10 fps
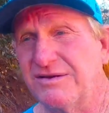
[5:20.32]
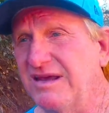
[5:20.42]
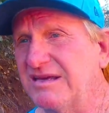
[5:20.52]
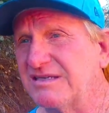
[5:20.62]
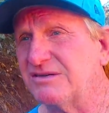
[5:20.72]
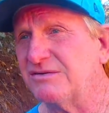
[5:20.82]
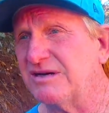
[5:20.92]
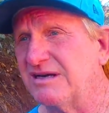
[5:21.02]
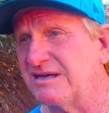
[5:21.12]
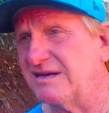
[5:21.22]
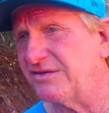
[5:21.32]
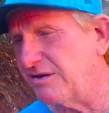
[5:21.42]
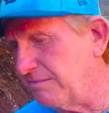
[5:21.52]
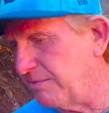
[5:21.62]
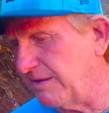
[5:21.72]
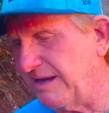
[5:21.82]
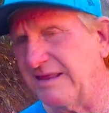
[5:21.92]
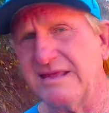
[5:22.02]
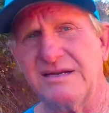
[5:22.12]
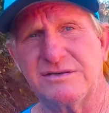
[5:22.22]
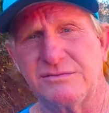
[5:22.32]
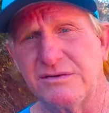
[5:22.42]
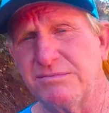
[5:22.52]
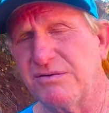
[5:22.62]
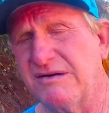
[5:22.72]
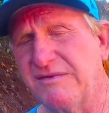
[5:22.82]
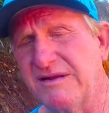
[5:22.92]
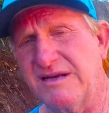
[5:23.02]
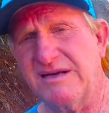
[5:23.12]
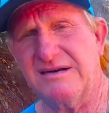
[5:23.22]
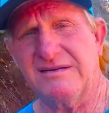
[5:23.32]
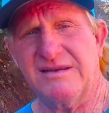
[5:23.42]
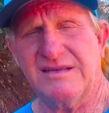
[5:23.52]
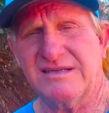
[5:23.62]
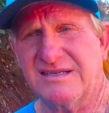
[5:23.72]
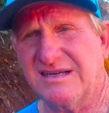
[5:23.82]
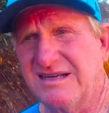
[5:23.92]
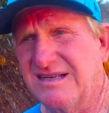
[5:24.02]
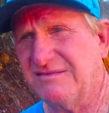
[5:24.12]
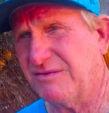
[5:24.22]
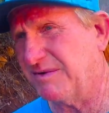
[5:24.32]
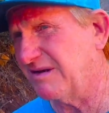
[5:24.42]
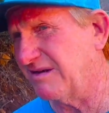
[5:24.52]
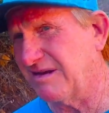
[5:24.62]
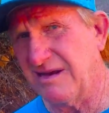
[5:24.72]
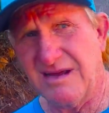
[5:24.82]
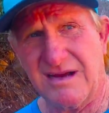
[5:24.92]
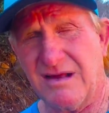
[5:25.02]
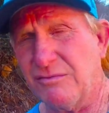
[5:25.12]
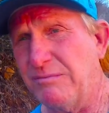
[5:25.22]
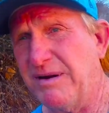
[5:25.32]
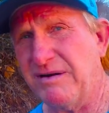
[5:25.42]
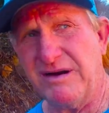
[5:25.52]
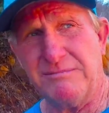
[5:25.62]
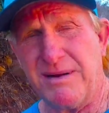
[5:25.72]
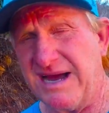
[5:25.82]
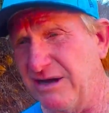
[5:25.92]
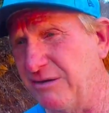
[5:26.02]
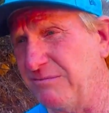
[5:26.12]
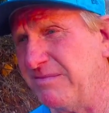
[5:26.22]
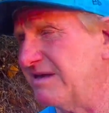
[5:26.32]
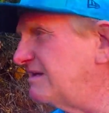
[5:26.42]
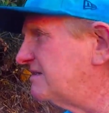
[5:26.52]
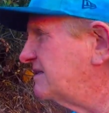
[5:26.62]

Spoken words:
Okay, so another plant that is real prevalent here in this what we call riparian biome is